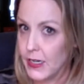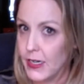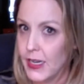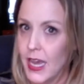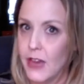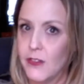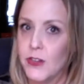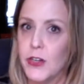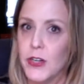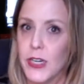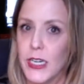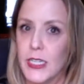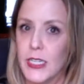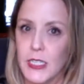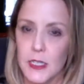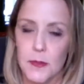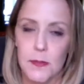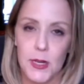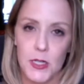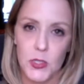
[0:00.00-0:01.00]
Evergreen is
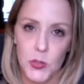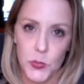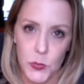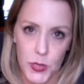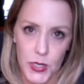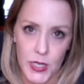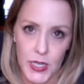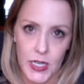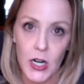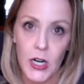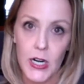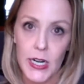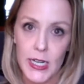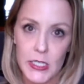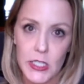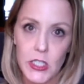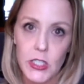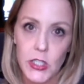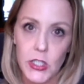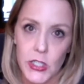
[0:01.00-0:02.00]
a buzzword in our
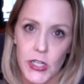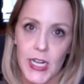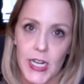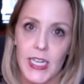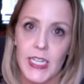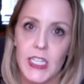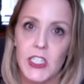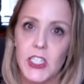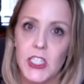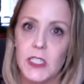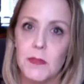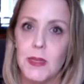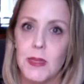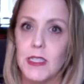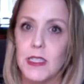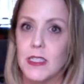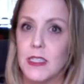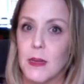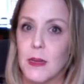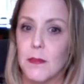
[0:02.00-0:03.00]
industry, and it just
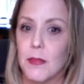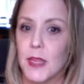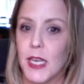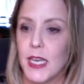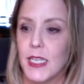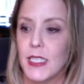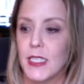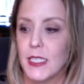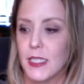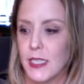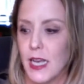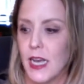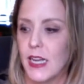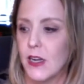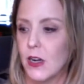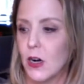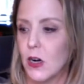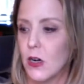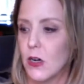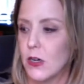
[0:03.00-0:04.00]
means something is set
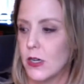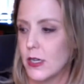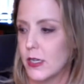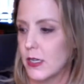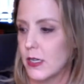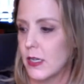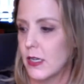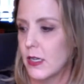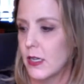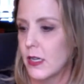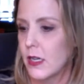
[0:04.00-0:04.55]
on